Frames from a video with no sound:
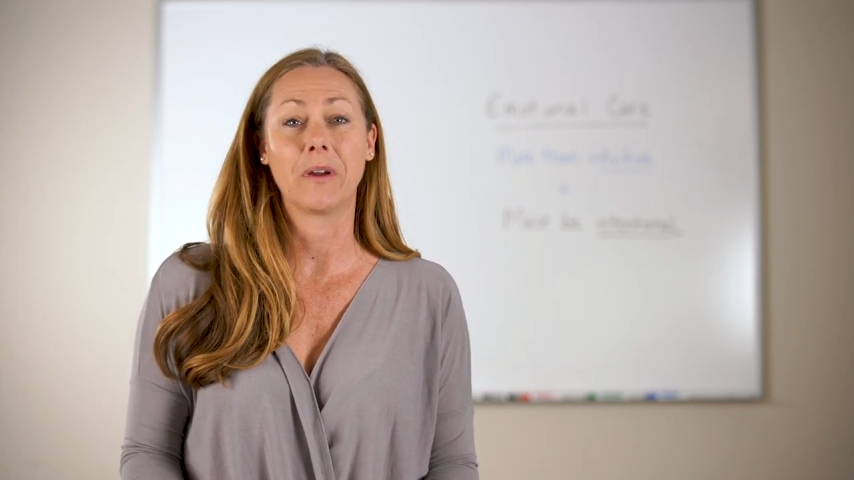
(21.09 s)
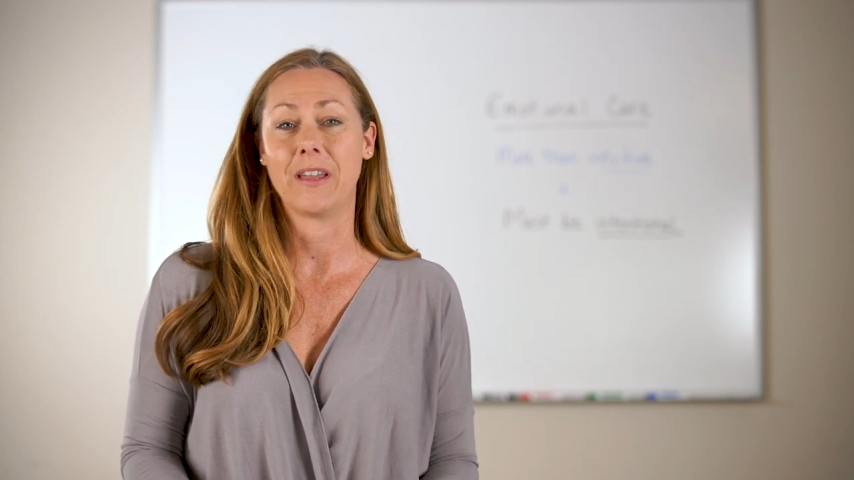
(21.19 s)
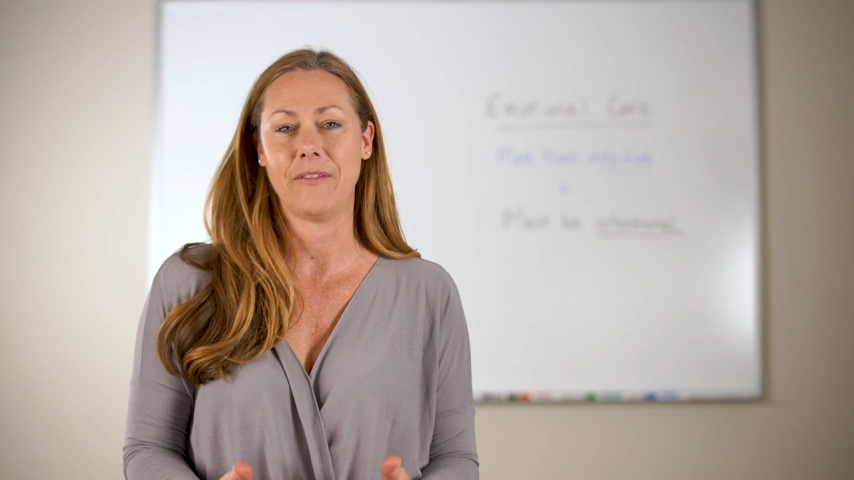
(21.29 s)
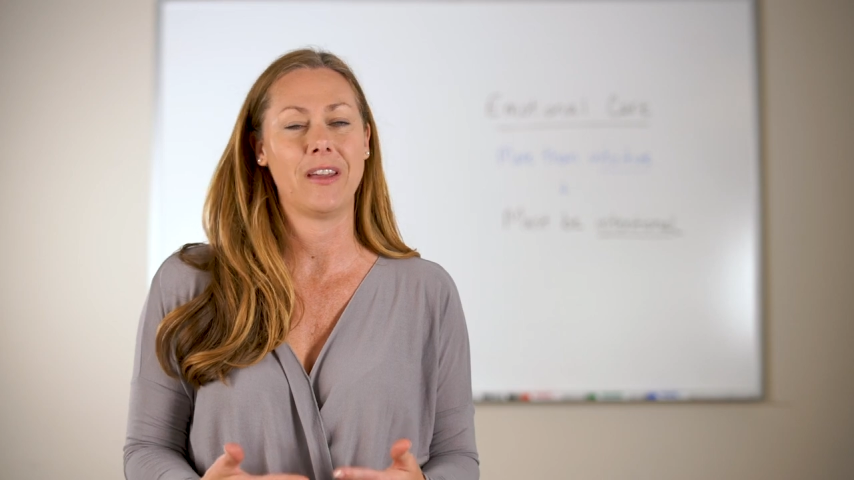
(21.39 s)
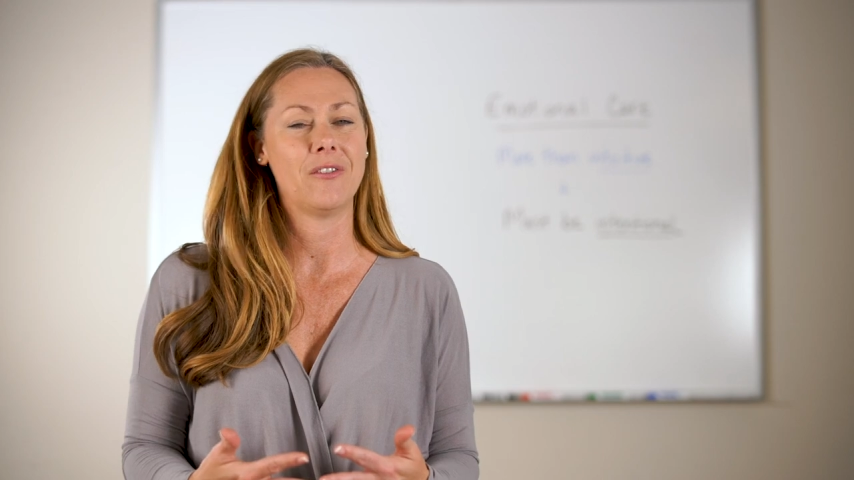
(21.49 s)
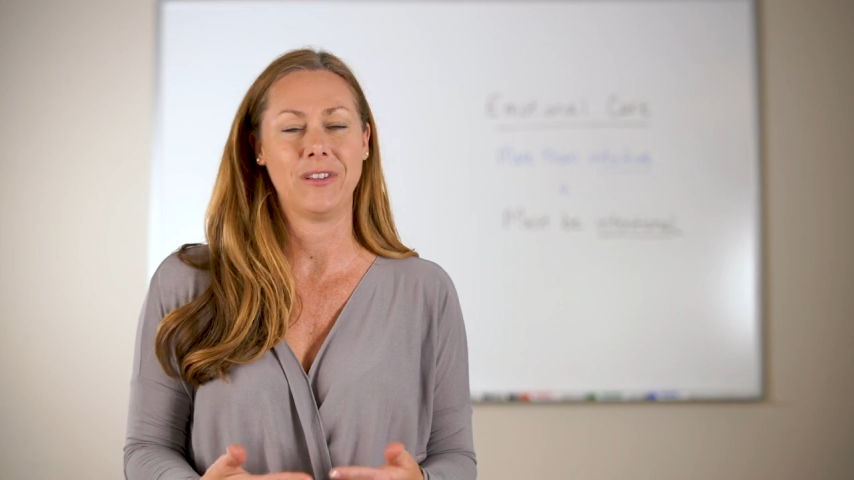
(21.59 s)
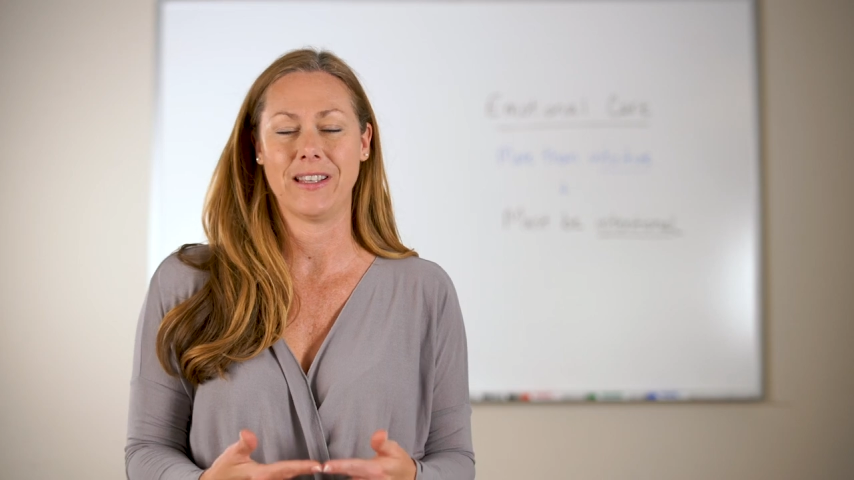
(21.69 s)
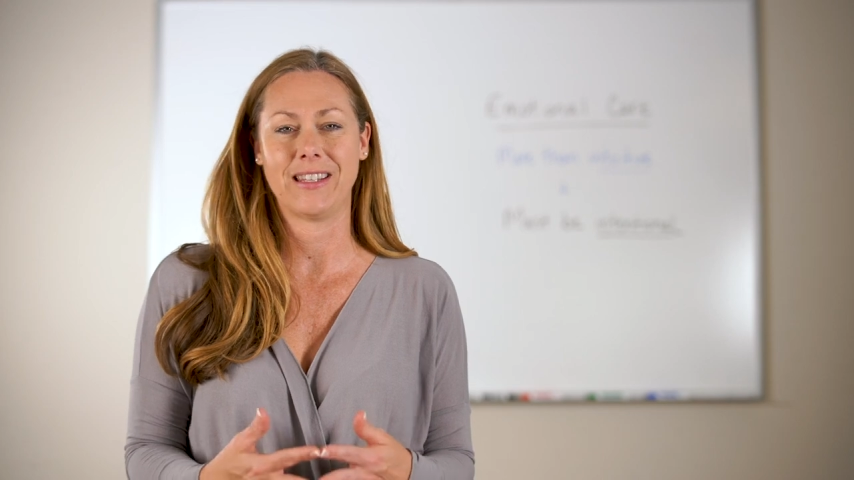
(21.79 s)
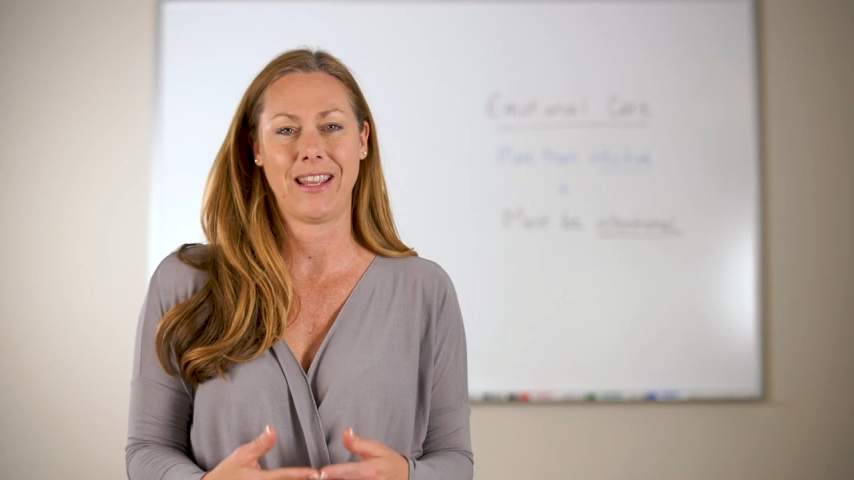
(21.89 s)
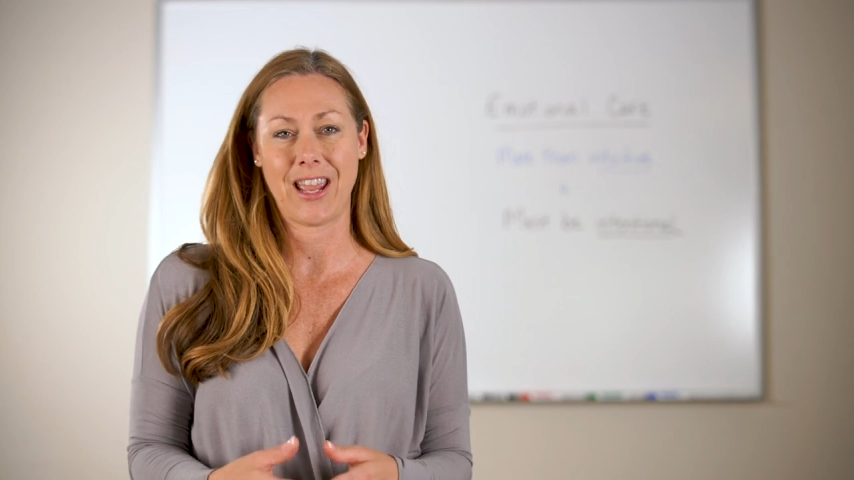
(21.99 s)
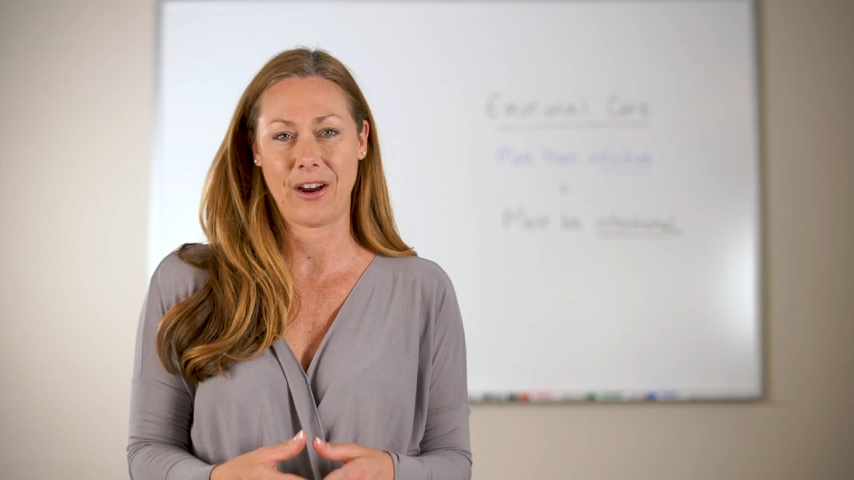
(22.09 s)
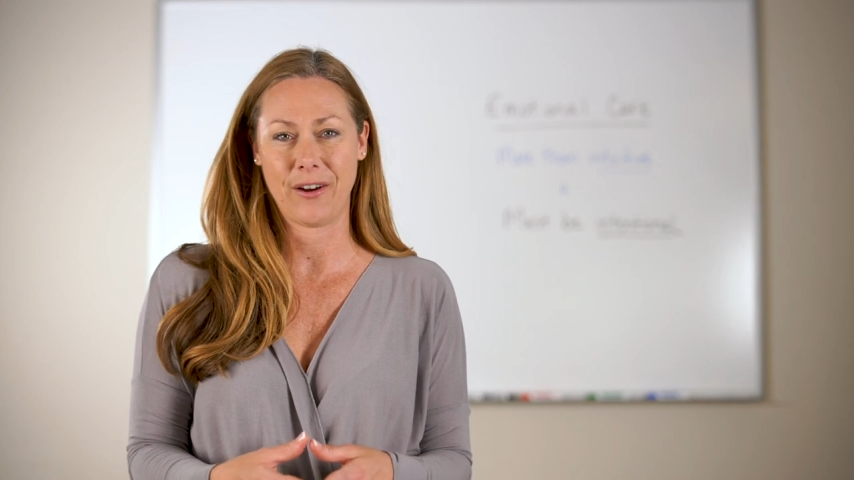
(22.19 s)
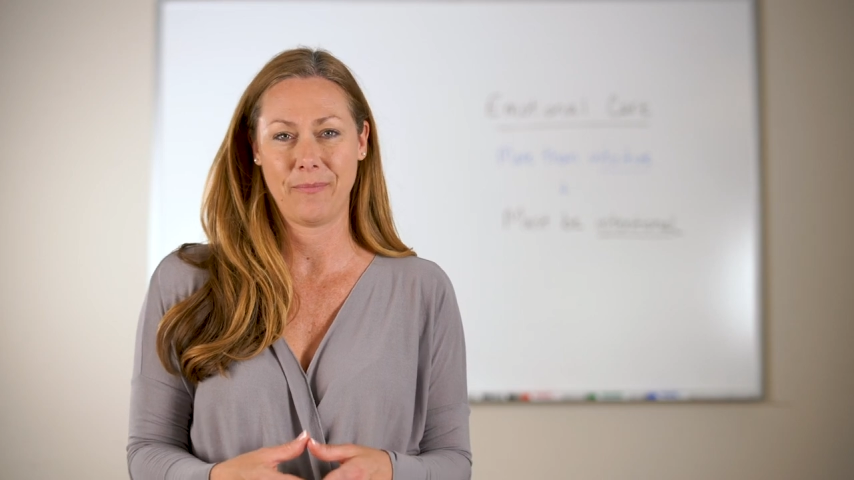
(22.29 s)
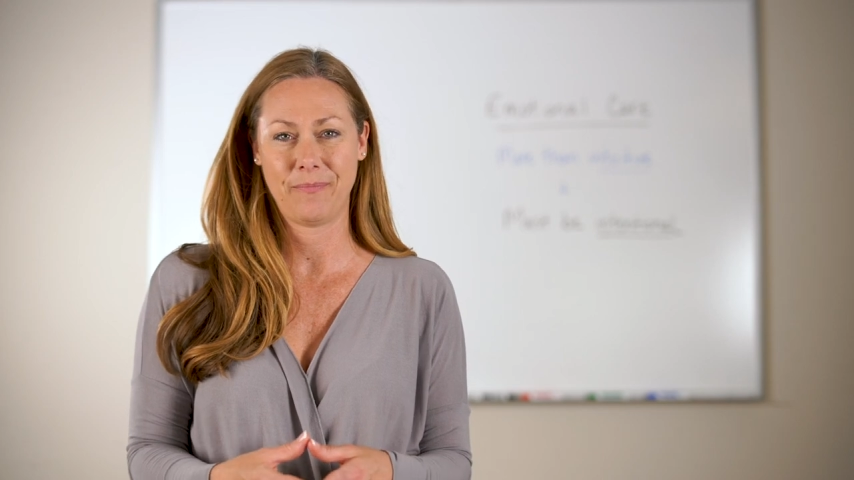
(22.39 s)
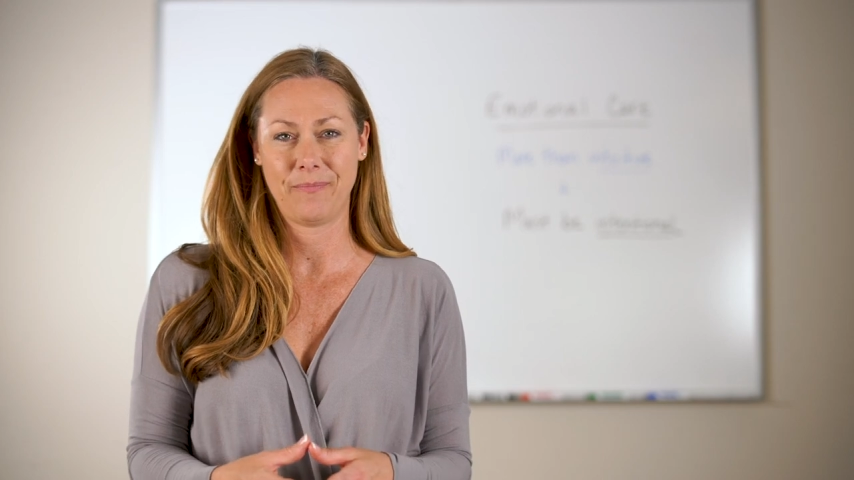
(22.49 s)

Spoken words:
were giving holistic care.